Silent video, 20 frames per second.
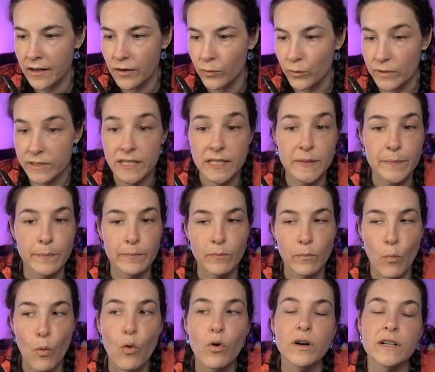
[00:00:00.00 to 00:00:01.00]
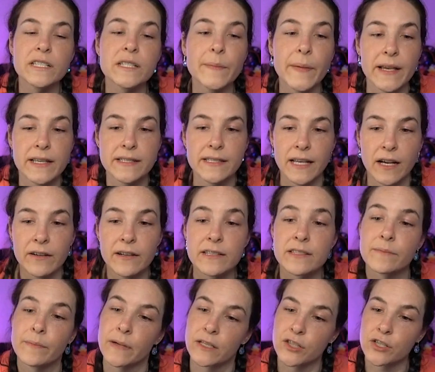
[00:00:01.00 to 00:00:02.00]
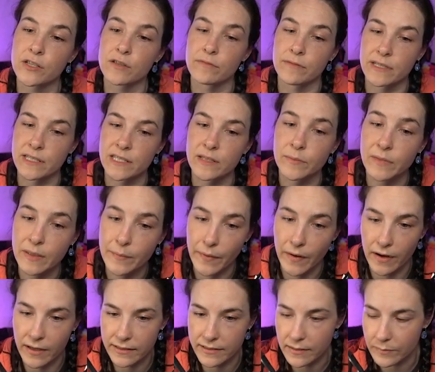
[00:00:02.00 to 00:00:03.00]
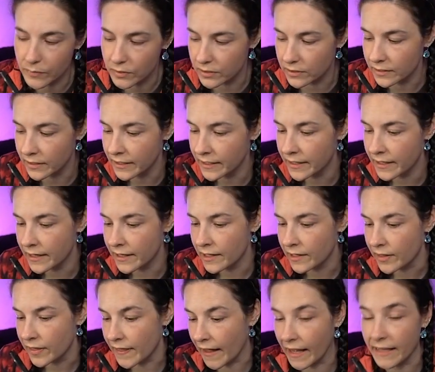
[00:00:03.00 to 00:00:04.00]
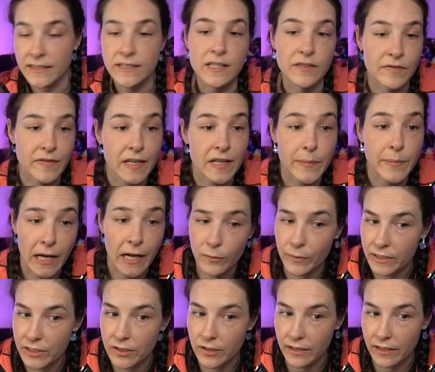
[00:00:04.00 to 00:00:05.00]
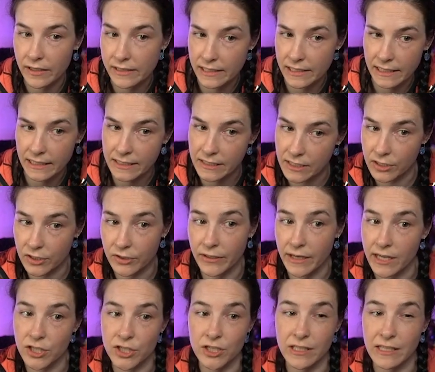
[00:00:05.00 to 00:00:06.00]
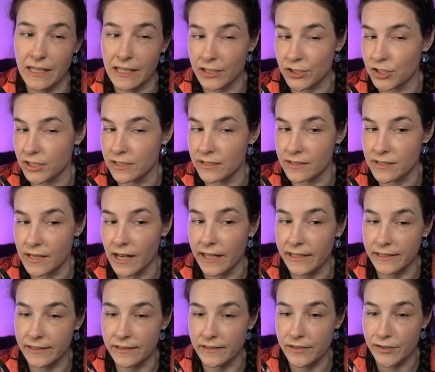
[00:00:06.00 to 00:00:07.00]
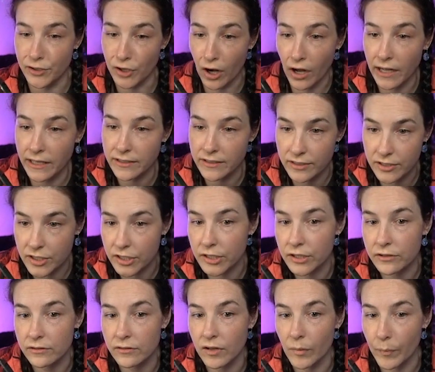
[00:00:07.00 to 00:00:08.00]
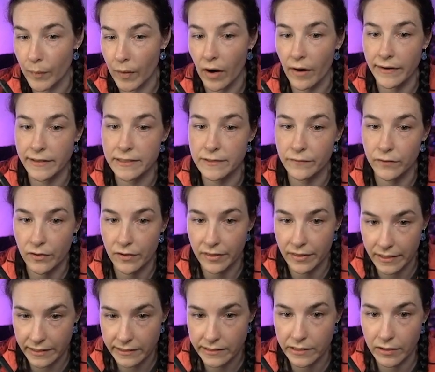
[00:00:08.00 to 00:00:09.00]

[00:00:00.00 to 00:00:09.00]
was more spaced out as much as reasonably possible that's the feedback we took into consideration and actually decided not to do a box for this